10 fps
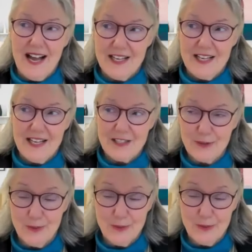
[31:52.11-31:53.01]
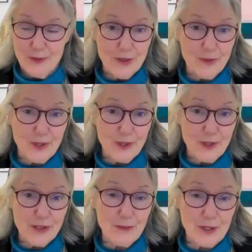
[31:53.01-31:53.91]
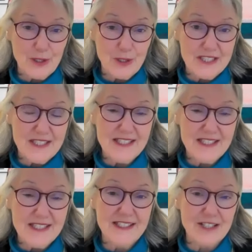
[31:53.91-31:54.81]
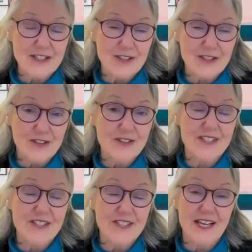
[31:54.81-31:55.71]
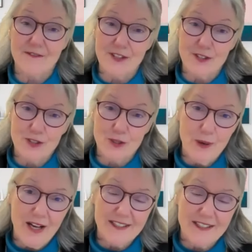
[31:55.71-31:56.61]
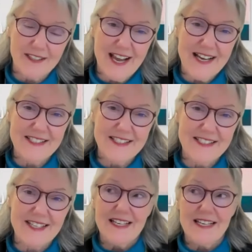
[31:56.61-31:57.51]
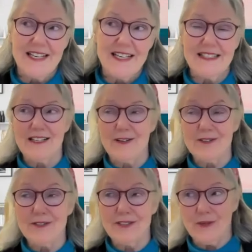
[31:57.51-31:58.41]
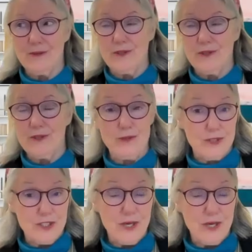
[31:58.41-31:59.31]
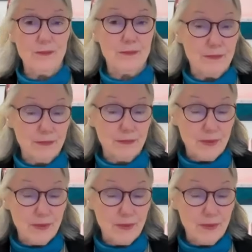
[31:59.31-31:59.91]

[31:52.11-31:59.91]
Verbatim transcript: I do work with communities and circles. I love to do podcasts, and I also do some